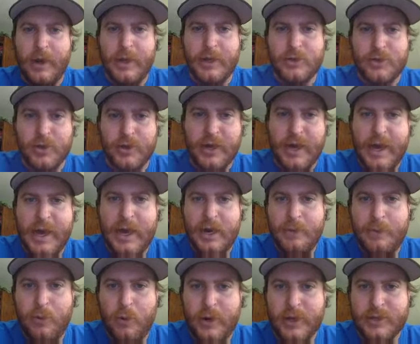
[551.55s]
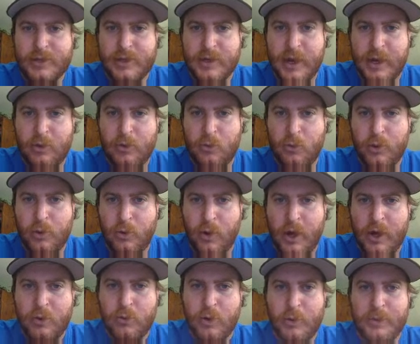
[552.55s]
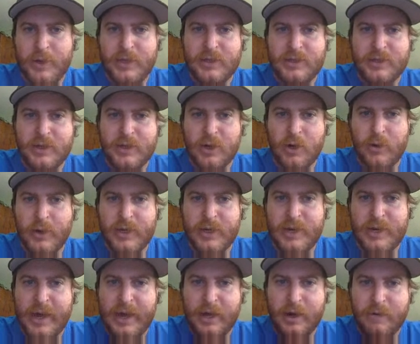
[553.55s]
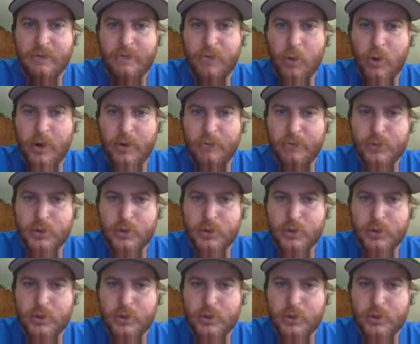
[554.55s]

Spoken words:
And so the endpoints that I would want would be 0 and -4.